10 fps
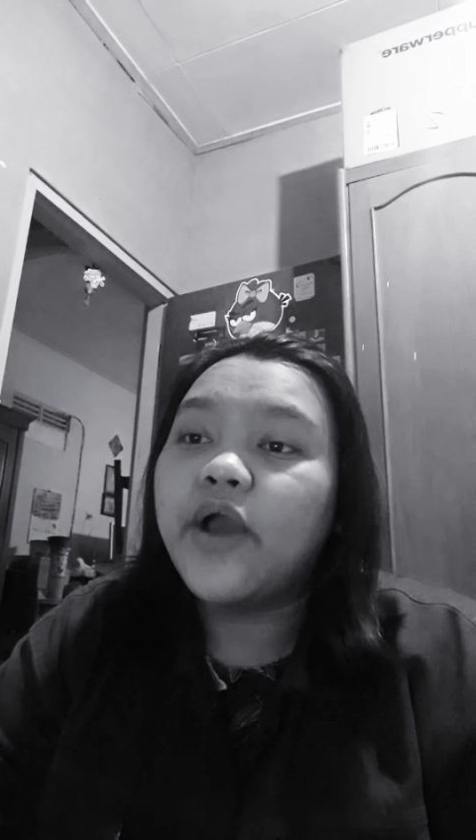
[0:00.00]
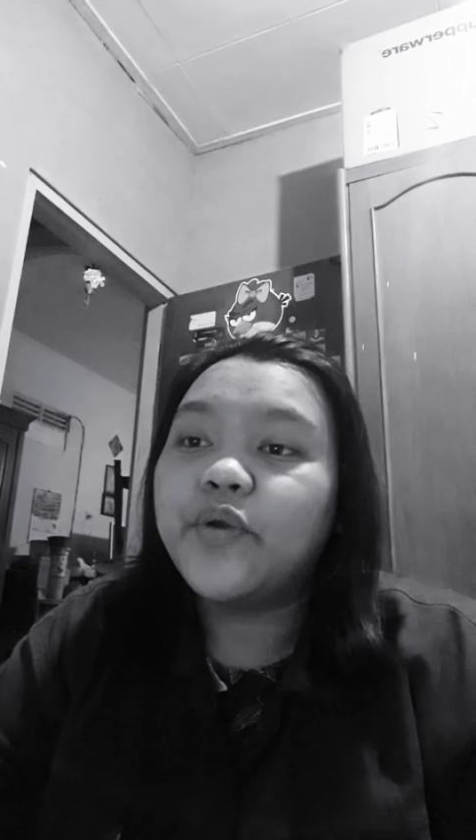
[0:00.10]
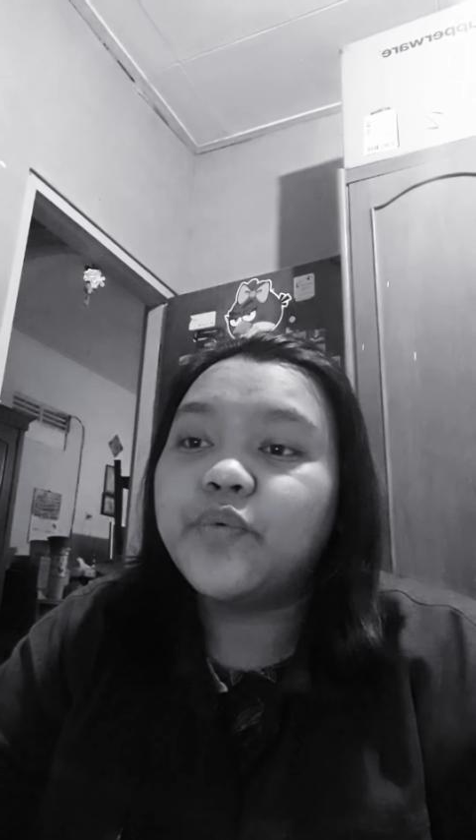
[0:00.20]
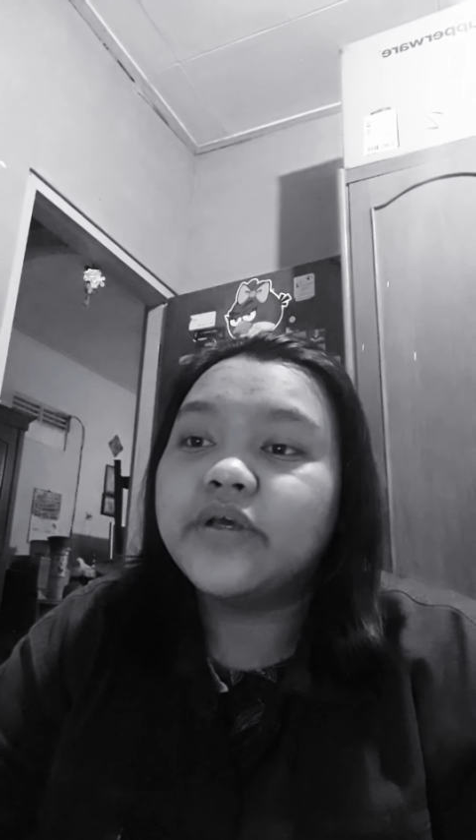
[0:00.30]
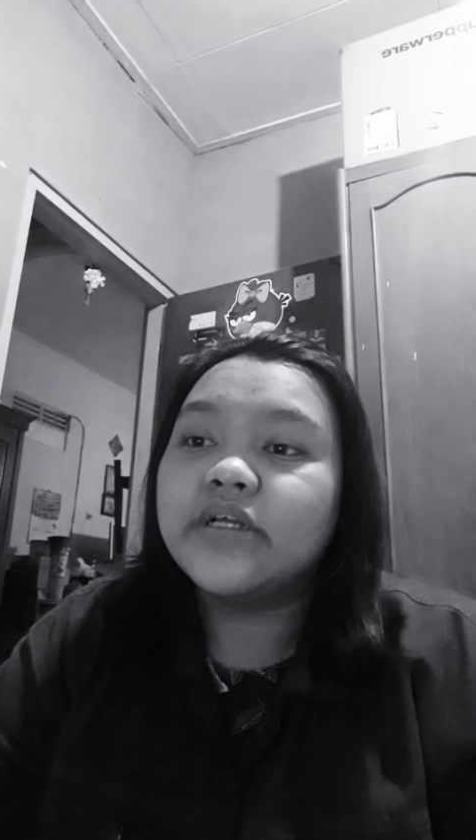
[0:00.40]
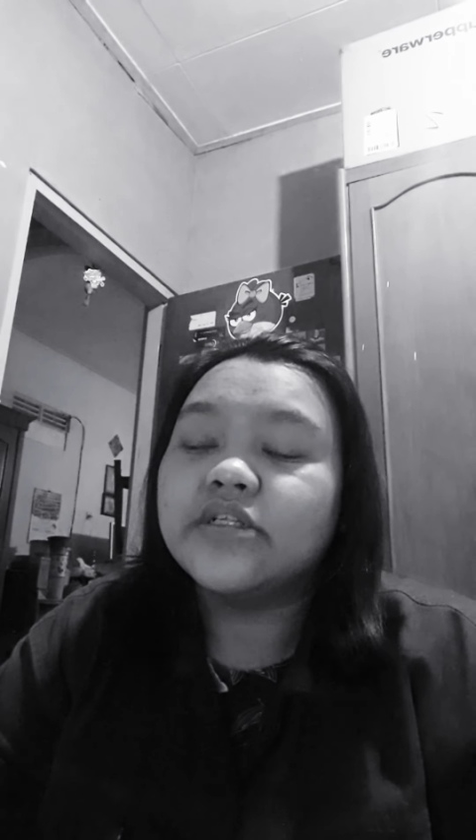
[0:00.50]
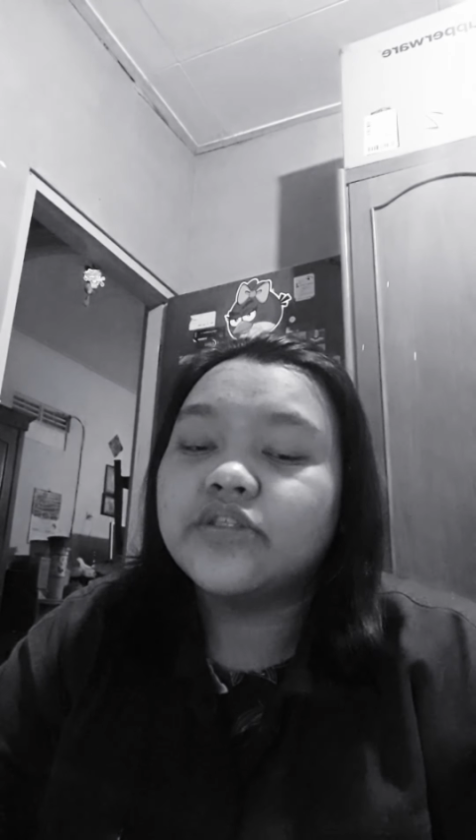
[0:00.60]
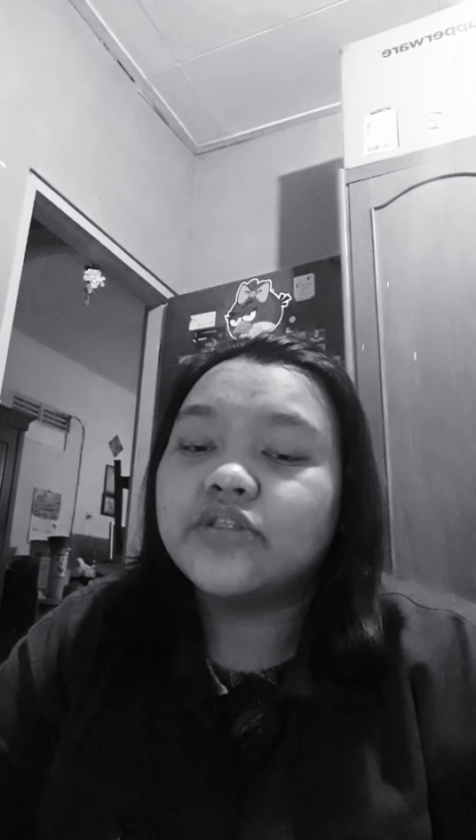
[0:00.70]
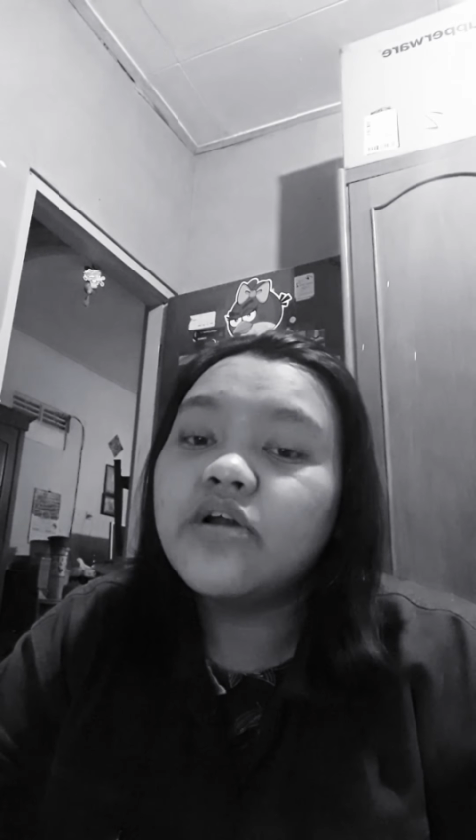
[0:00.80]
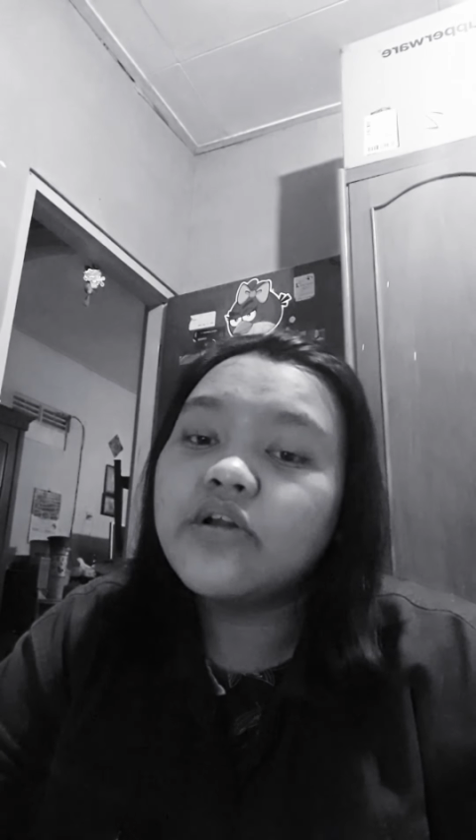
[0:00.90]
I will
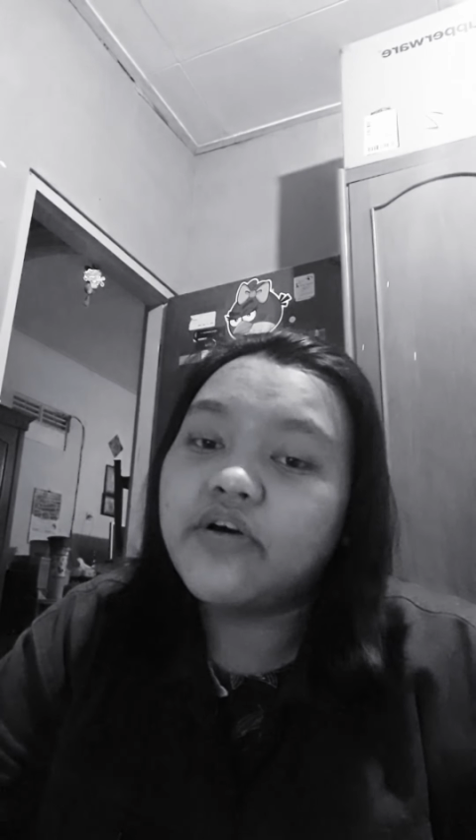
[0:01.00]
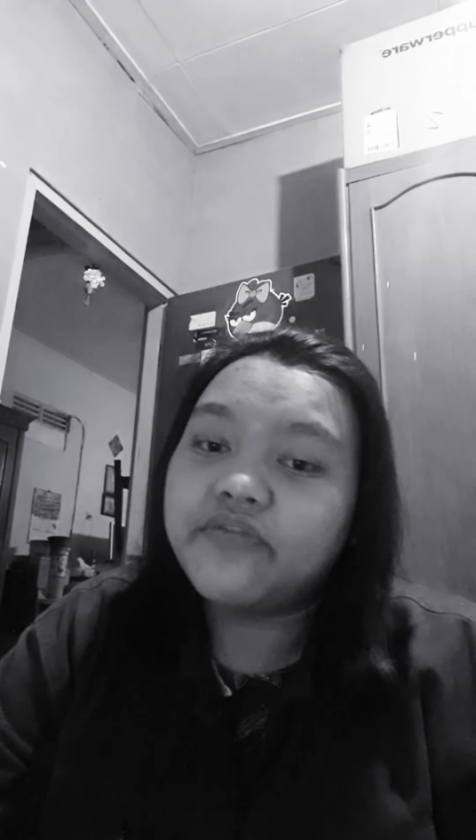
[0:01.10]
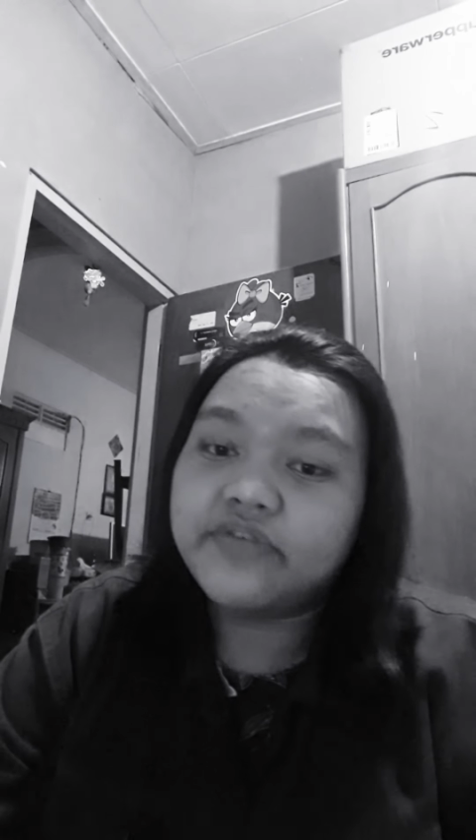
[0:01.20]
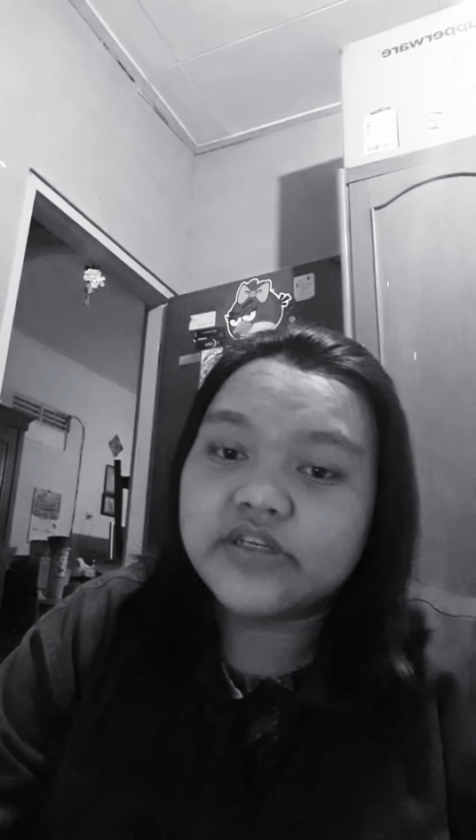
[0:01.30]
talk over